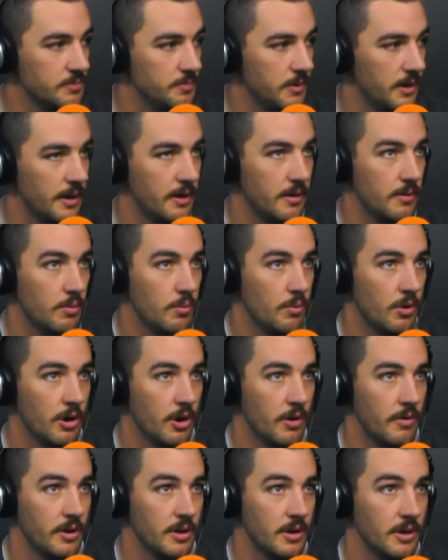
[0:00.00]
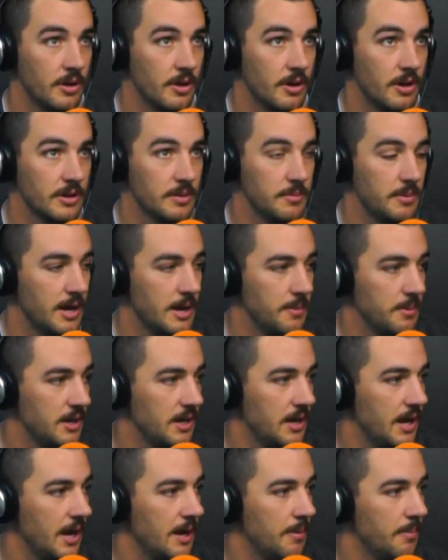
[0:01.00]
But what I really liked about him, he
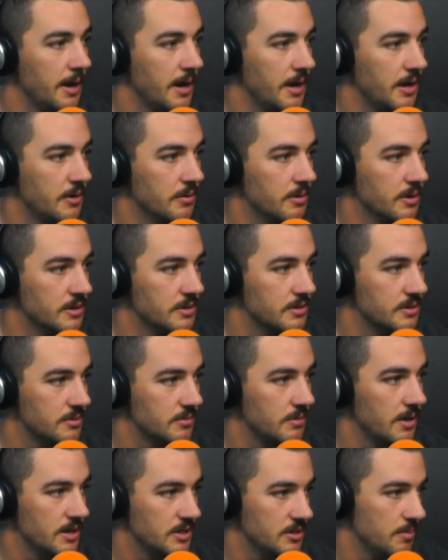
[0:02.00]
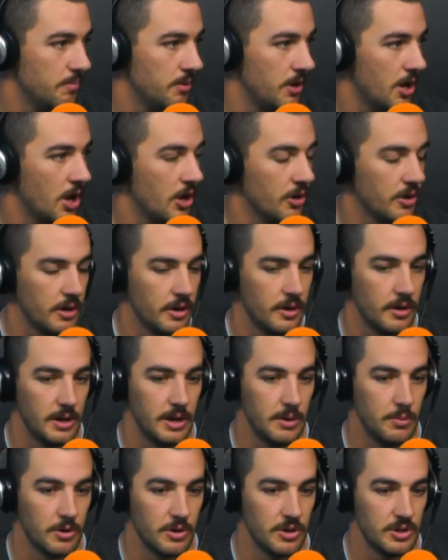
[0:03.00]
cared about you as a bloke and
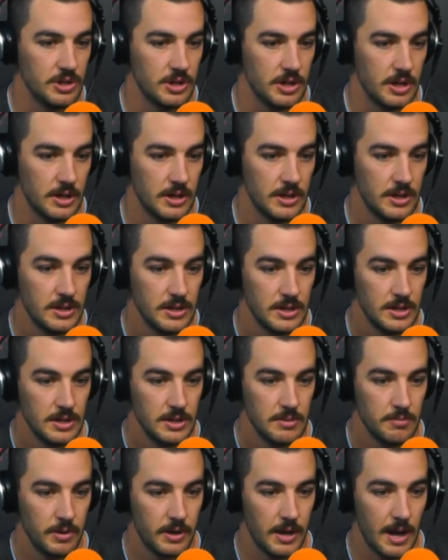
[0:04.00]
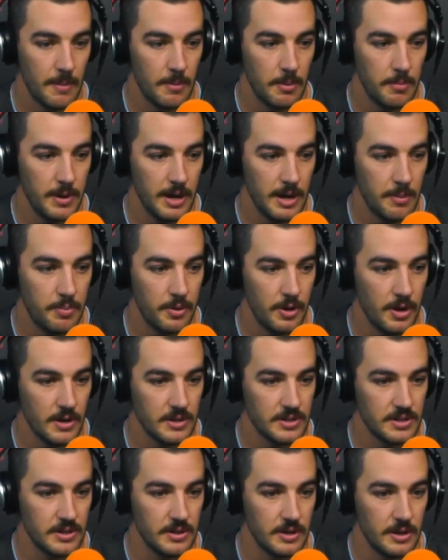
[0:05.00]
he wanted you to become a better
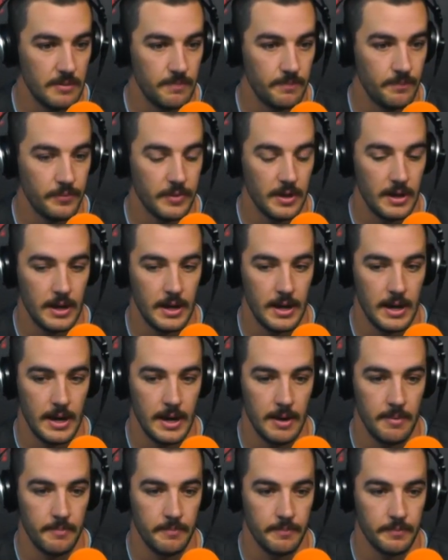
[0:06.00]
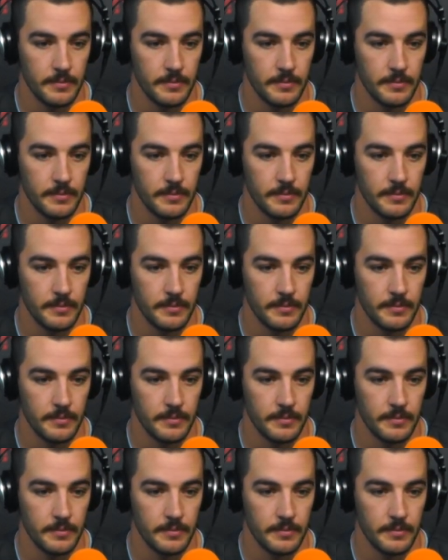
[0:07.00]
person, and